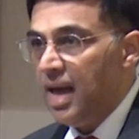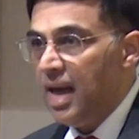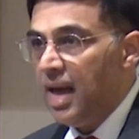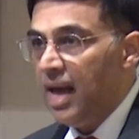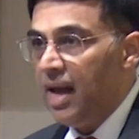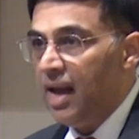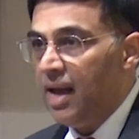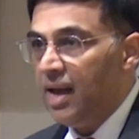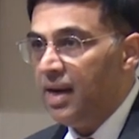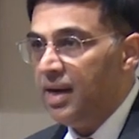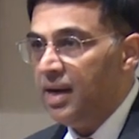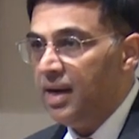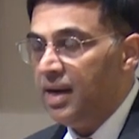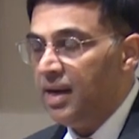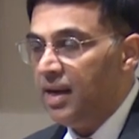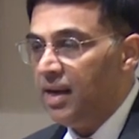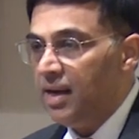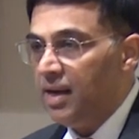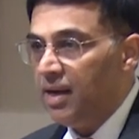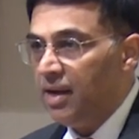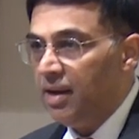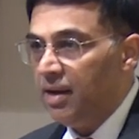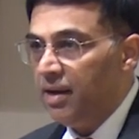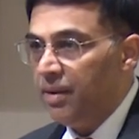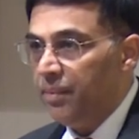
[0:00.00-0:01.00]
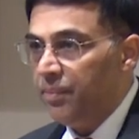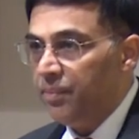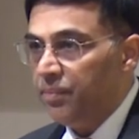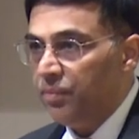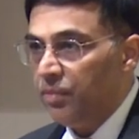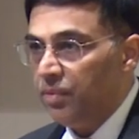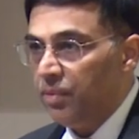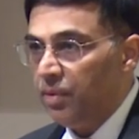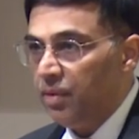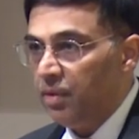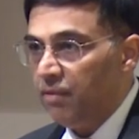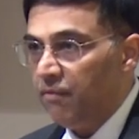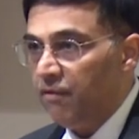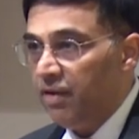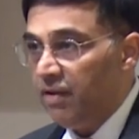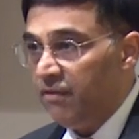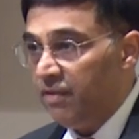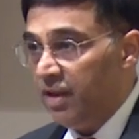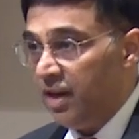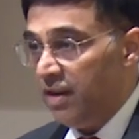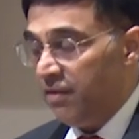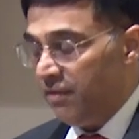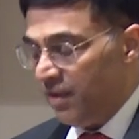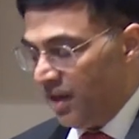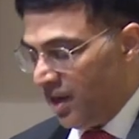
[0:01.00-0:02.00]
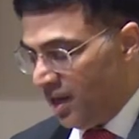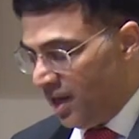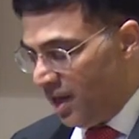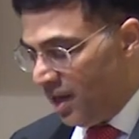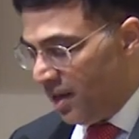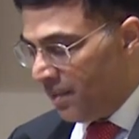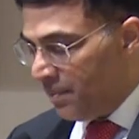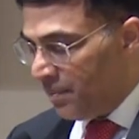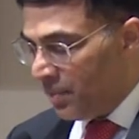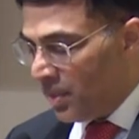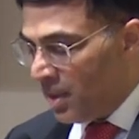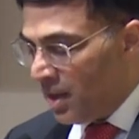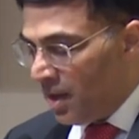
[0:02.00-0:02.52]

And we